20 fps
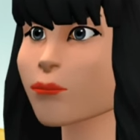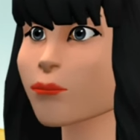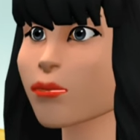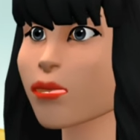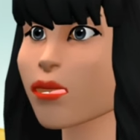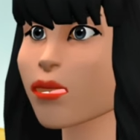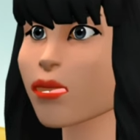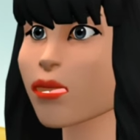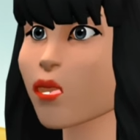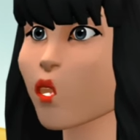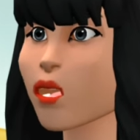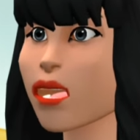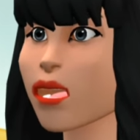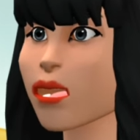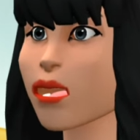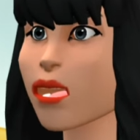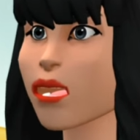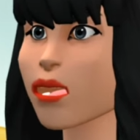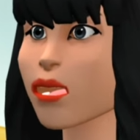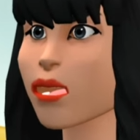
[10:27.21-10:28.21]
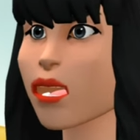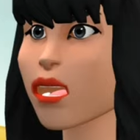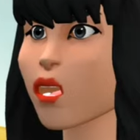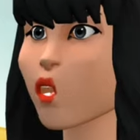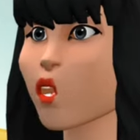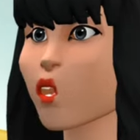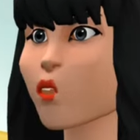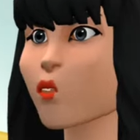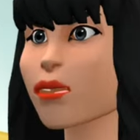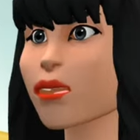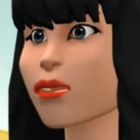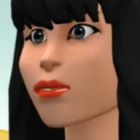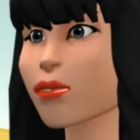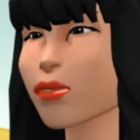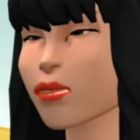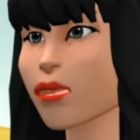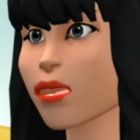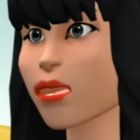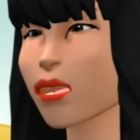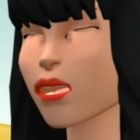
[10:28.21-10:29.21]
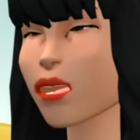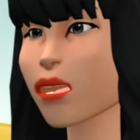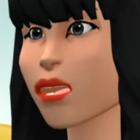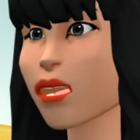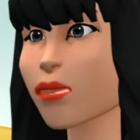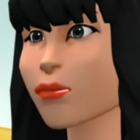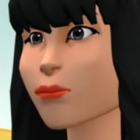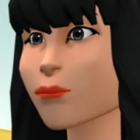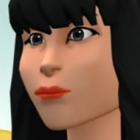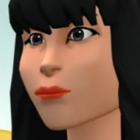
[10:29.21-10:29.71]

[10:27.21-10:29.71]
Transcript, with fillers: and I will stay indoors and hydrated.